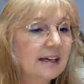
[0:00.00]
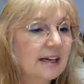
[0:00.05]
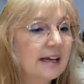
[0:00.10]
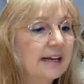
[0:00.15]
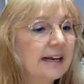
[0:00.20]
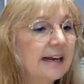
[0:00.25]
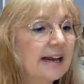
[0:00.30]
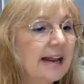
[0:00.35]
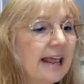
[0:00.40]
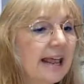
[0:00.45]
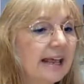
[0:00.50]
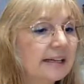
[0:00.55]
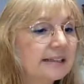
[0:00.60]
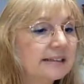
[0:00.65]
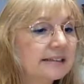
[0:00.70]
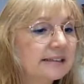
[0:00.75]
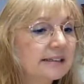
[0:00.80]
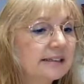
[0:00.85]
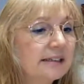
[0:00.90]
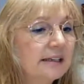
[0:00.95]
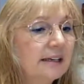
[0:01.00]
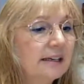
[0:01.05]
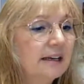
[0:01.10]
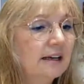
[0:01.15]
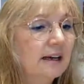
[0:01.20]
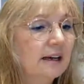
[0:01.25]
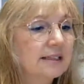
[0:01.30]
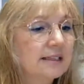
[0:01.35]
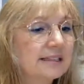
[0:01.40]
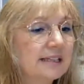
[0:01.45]
Annette,
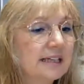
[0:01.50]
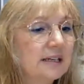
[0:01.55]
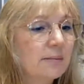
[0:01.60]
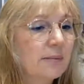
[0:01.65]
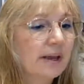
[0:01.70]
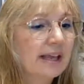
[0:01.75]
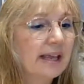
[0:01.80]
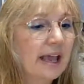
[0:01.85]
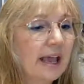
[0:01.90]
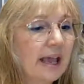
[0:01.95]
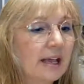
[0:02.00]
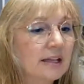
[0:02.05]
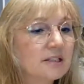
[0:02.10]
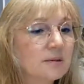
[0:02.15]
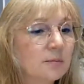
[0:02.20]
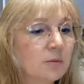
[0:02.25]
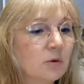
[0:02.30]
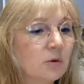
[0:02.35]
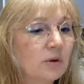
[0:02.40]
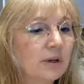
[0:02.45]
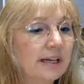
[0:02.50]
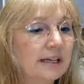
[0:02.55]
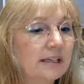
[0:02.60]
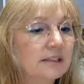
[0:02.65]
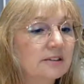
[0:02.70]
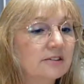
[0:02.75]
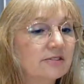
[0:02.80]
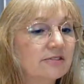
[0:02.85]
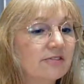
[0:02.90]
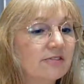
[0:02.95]
I see my cats more
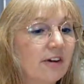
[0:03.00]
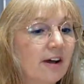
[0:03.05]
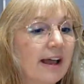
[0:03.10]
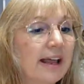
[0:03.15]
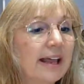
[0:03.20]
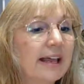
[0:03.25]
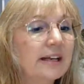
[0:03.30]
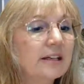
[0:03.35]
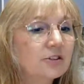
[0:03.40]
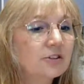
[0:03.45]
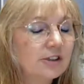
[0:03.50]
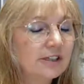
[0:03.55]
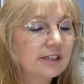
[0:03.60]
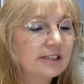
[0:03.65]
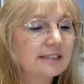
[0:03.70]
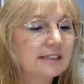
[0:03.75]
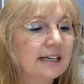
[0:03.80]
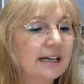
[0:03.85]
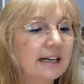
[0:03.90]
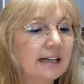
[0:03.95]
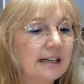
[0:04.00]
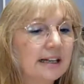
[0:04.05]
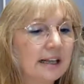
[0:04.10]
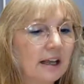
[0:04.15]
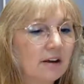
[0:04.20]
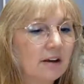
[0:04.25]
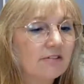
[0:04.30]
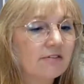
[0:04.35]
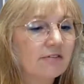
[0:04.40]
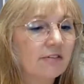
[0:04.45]
linked to fire. Interesting. They
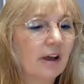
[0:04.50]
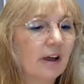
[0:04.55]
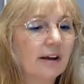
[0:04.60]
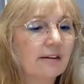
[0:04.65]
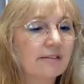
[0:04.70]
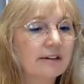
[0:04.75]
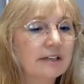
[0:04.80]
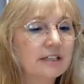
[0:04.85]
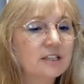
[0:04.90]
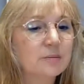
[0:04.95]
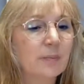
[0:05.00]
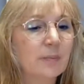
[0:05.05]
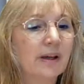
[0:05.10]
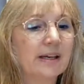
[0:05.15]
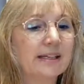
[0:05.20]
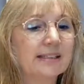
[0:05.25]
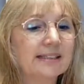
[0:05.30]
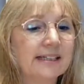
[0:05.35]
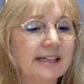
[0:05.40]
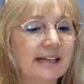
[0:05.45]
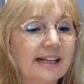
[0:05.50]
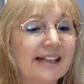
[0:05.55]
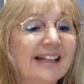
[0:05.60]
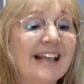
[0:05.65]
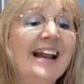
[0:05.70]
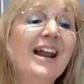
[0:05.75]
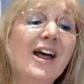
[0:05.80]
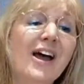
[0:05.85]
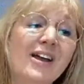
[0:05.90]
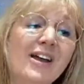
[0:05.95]
are fiery, spicy, and
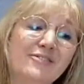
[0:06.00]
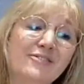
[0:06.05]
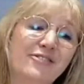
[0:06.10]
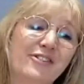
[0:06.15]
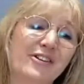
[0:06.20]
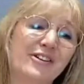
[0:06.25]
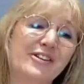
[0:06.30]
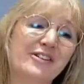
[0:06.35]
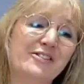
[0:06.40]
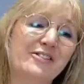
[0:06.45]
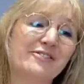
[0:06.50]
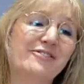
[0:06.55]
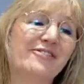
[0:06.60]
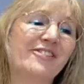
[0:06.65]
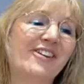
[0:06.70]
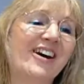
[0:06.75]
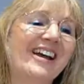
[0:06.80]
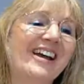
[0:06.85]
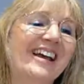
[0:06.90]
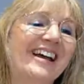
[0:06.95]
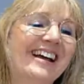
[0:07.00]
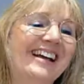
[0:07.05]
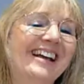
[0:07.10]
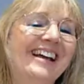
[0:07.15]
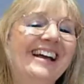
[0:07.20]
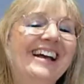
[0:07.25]
they lie in front of the fire.